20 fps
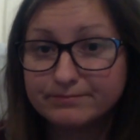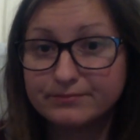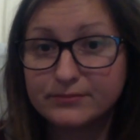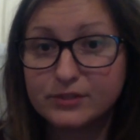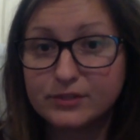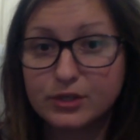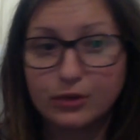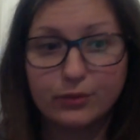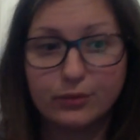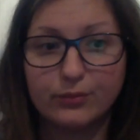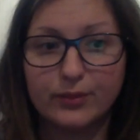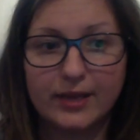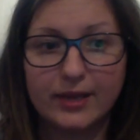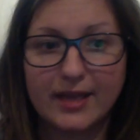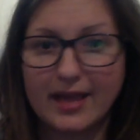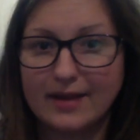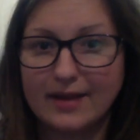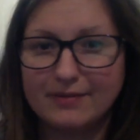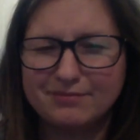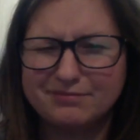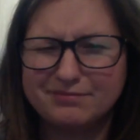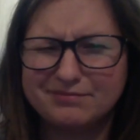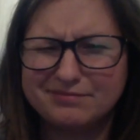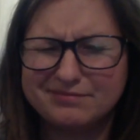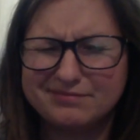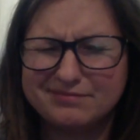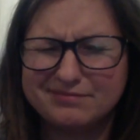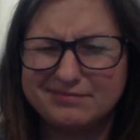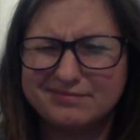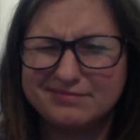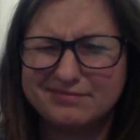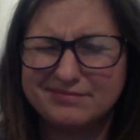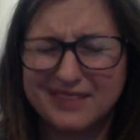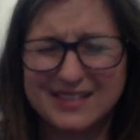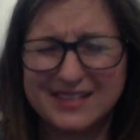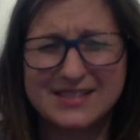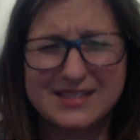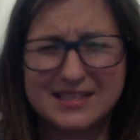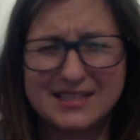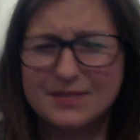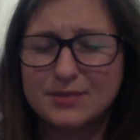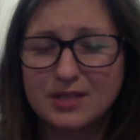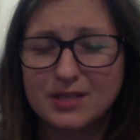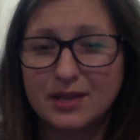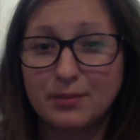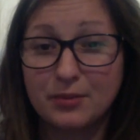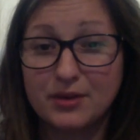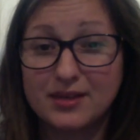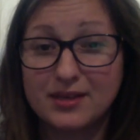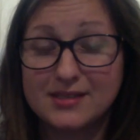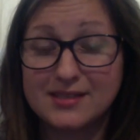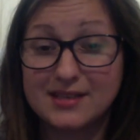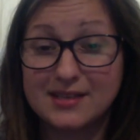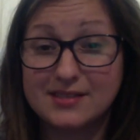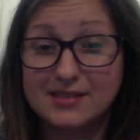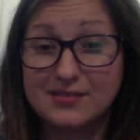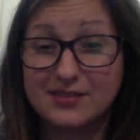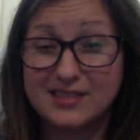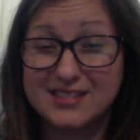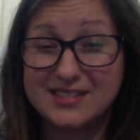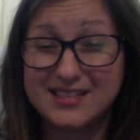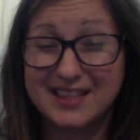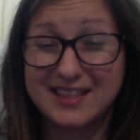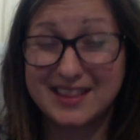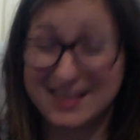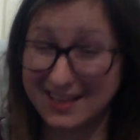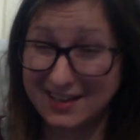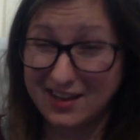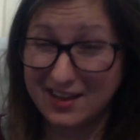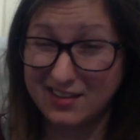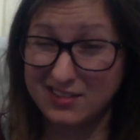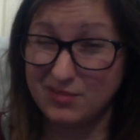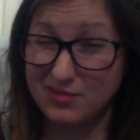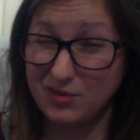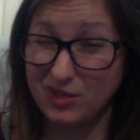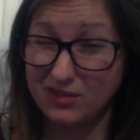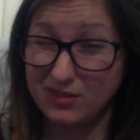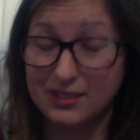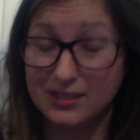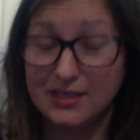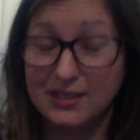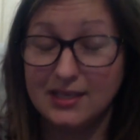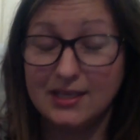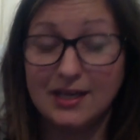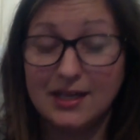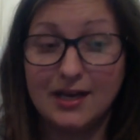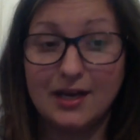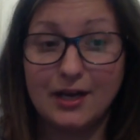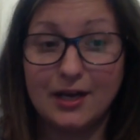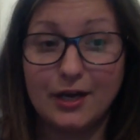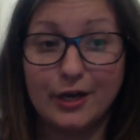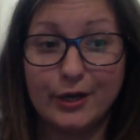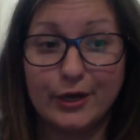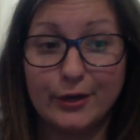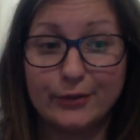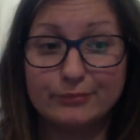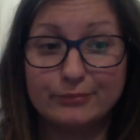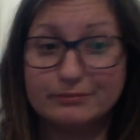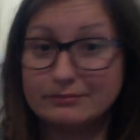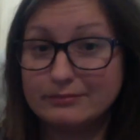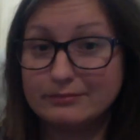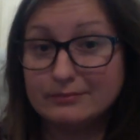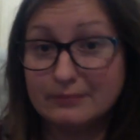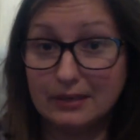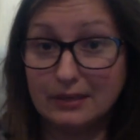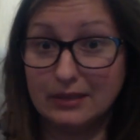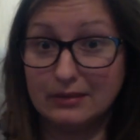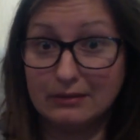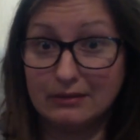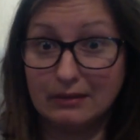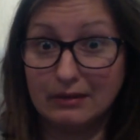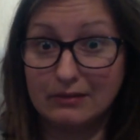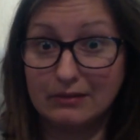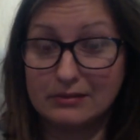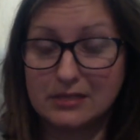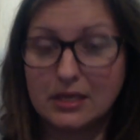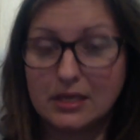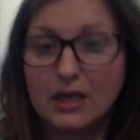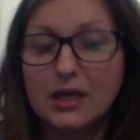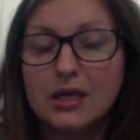So again, that seems like a pretty extensive list. I think I got them all, but who knows.